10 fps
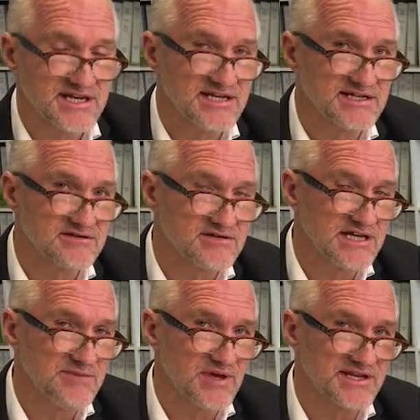tend to
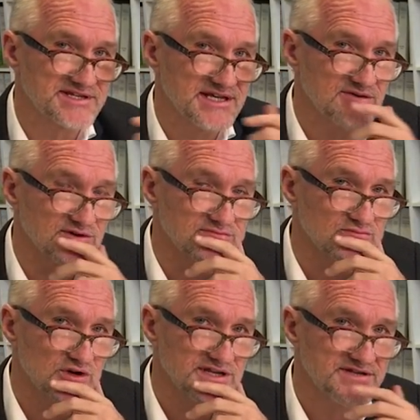keep that a secret.
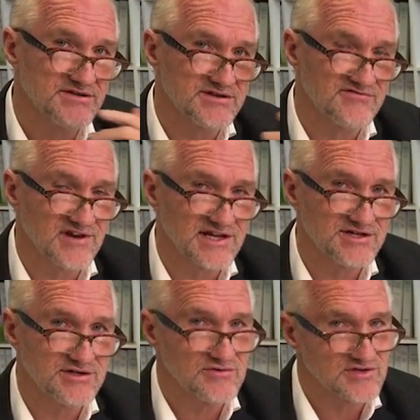What is the
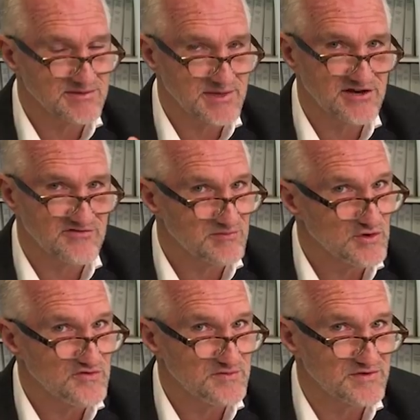deflection or the amount of
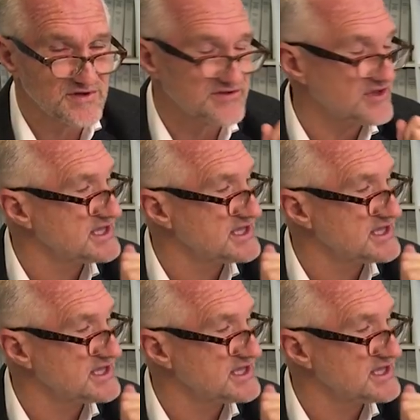movement that